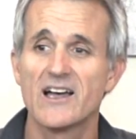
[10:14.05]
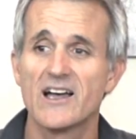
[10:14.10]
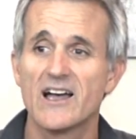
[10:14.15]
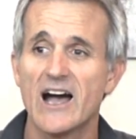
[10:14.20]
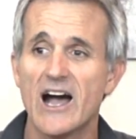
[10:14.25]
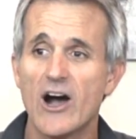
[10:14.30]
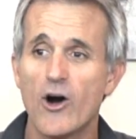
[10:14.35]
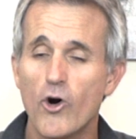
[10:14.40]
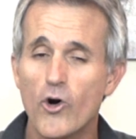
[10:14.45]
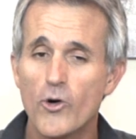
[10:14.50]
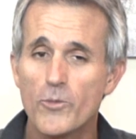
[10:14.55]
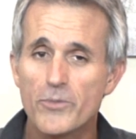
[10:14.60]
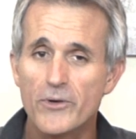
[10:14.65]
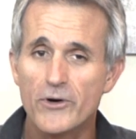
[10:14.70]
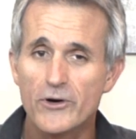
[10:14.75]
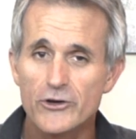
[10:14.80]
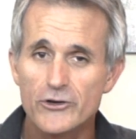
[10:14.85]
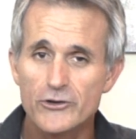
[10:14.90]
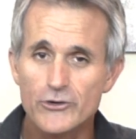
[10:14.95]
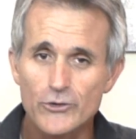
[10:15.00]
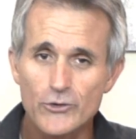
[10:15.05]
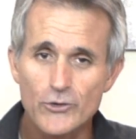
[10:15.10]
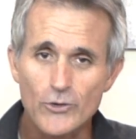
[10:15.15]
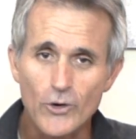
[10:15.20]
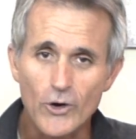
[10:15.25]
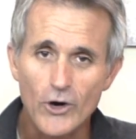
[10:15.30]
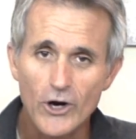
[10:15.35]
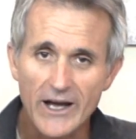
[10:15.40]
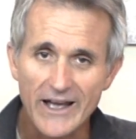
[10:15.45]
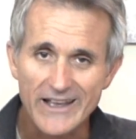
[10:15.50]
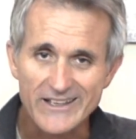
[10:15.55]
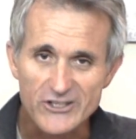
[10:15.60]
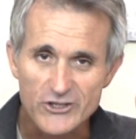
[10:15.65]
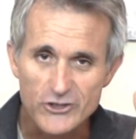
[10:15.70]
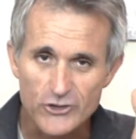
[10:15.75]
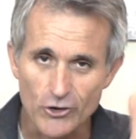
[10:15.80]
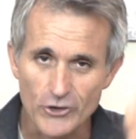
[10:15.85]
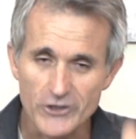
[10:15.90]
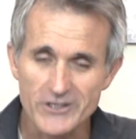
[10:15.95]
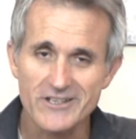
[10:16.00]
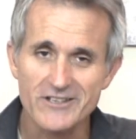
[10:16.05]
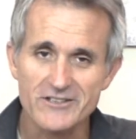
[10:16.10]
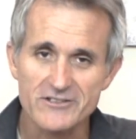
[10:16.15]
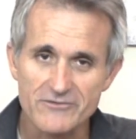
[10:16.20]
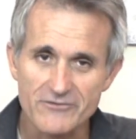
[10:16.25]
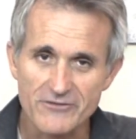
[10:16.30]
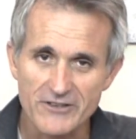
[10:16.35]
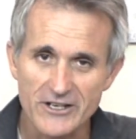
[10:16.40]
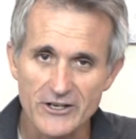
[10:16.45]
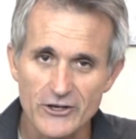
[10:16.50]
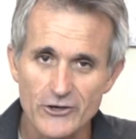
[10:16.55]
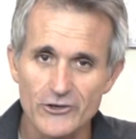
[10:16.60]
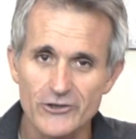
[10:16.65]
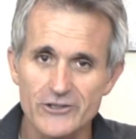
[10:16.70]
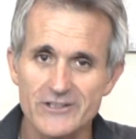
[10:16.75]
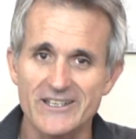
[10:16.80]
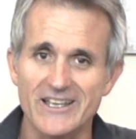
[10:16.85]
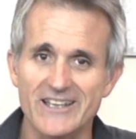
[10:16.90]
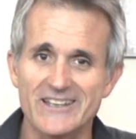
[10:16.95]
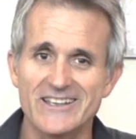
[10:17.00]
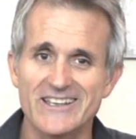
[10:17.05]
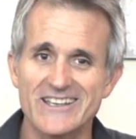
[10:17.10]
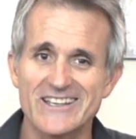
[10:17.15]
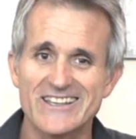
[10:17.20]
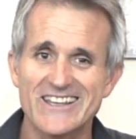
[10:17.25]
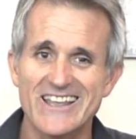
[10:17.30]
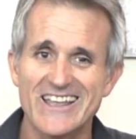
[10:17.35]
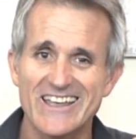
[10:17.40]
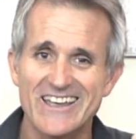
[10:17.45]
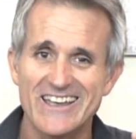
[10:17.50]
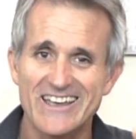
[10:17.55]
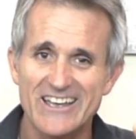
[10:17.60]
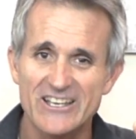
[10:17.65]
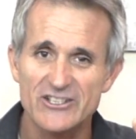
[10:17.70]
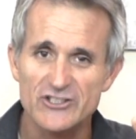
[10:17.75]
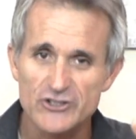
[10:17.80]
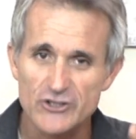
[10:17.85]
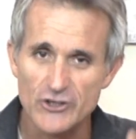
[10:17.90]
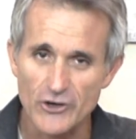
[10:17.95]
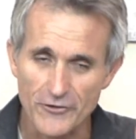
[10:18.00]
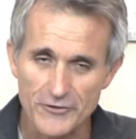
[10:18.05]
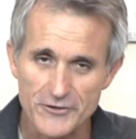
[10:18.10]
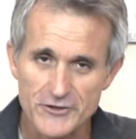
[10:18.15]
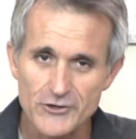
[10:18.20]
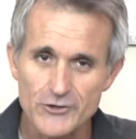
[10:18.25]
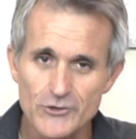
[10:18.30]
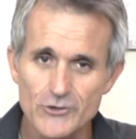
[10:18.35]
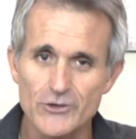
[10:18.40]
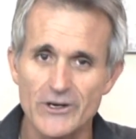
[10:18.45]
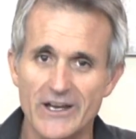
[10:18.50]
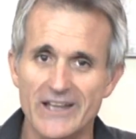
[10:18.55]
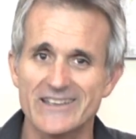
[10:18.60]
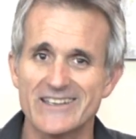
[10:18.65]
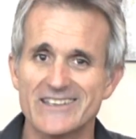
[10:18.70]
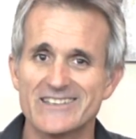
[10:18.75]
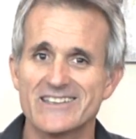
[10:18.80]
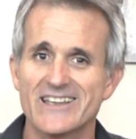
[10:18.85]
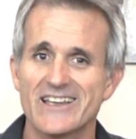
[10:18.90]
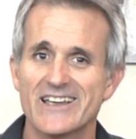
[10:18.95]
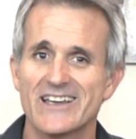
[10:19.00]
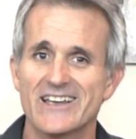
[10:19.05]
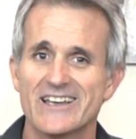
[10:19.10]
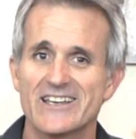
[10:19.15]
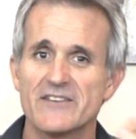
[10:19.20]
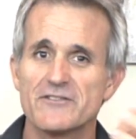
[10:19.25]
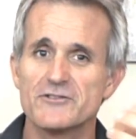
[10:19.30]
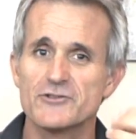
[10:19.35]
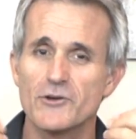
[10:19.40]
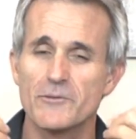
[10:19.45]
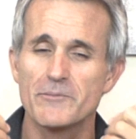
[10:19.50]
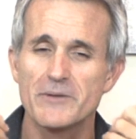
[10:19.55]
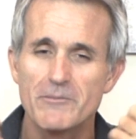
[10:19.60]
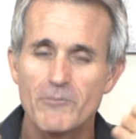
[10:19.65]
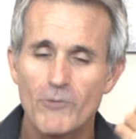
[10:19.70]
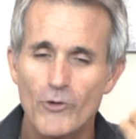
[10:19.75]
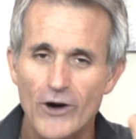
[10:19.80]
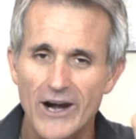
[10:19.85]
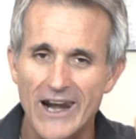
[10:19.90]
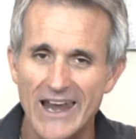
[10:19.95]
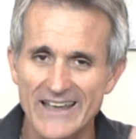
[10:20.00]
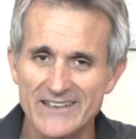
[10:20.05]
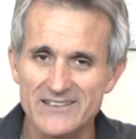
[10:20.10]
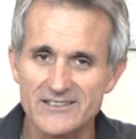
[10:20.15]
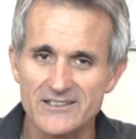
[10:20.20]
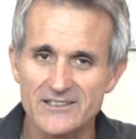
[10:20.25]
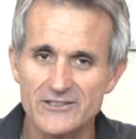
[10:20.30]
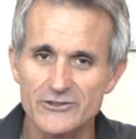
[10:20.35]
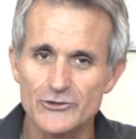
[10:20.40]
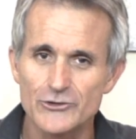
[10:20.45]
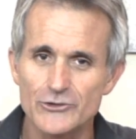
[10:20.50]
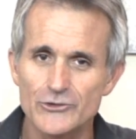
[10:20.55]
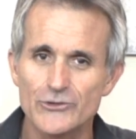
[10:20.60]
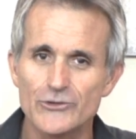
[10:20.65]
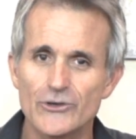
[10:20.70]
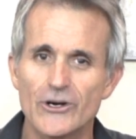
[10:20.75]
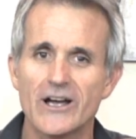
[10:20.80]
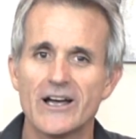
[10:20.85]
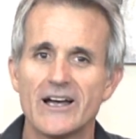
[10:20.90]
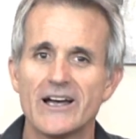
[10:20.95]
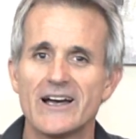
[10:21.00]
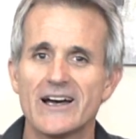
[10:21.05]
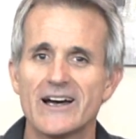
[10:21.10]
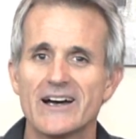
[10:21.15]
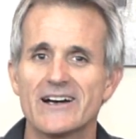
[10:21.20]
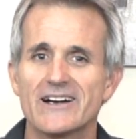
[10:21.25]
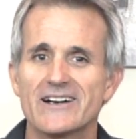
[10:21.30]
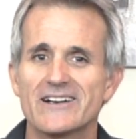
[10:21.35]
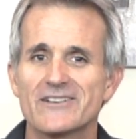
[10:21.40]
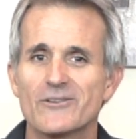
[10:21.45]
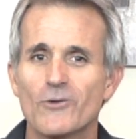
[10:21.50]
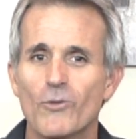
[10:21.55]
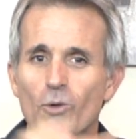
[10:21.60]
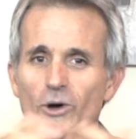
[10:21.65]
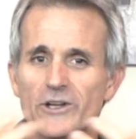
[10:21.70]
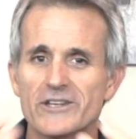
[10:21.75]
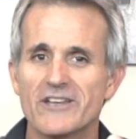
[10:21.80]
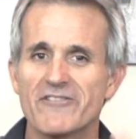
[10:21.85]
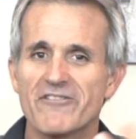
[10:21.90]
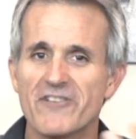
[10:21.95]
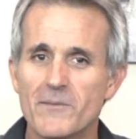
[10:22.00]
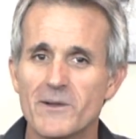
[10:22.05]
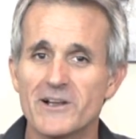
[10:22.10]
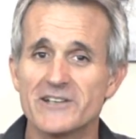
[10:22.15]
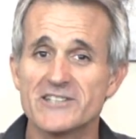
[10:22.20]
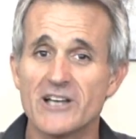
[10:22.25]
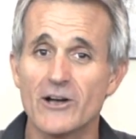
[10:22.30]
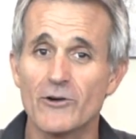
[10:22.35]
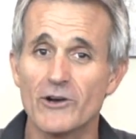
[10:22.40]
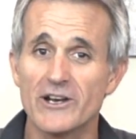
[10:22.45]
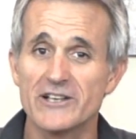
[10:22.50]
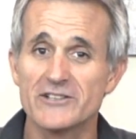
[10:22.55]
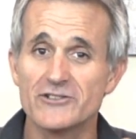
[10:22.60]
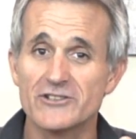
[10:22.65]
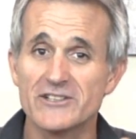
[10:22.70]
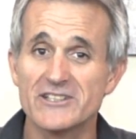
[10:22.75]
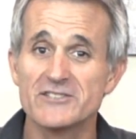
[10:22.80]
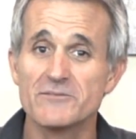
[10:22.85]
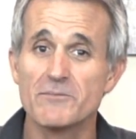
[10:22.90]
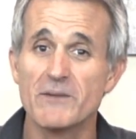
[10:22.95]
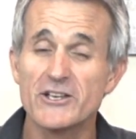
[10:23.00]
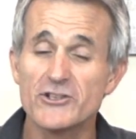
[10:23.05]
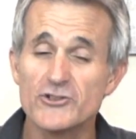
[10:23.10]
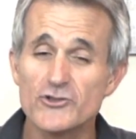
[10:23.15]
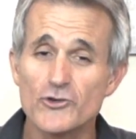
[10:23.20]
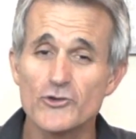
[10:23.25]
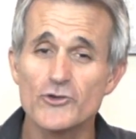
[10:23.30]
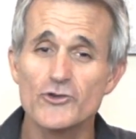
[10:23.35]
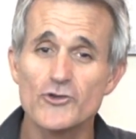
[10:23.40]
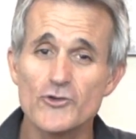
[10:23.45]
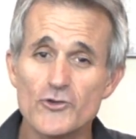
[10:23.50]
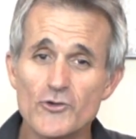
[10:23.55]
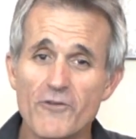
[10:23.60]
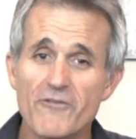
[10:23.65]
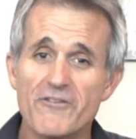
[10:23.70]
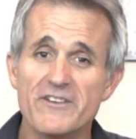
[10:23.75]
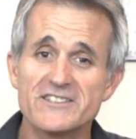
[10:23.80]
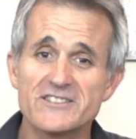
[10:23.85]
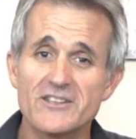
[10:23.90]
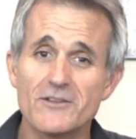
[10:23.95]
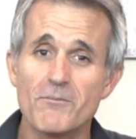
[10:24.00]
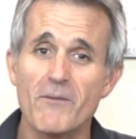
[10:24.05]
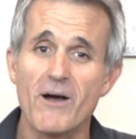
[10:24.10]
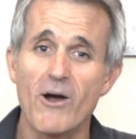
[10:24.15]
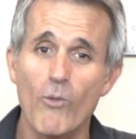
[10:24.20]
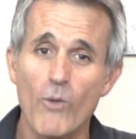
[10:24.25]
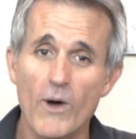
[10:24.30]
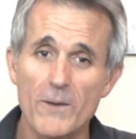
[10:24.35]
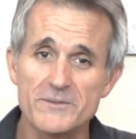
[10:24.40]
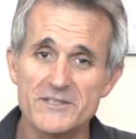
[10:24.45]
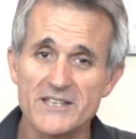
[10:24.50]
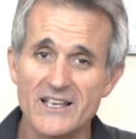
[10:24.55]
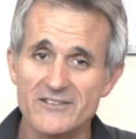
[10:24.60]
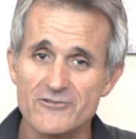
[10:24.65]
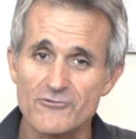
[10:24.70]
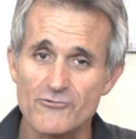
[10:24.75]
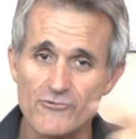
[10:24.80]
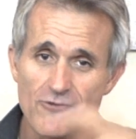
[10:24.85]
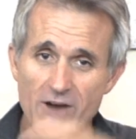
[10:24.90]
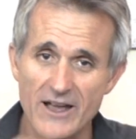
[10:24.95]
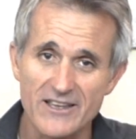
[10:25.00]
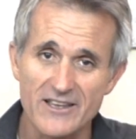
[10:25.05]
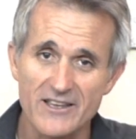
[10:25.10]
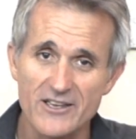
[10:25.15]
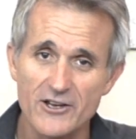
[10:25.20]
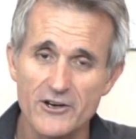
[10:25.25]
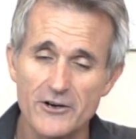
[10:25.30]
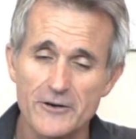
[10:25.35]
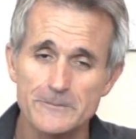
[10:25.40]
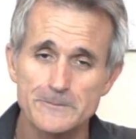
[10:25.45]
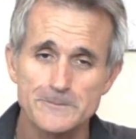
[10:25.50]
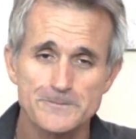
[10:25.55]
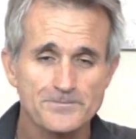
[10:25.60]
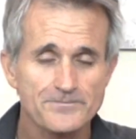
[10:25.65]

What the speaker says: I hope you enjoyed this video, that it serves you and it gives you a bit more light into what female ejaculation is. Make sure you visit my website right here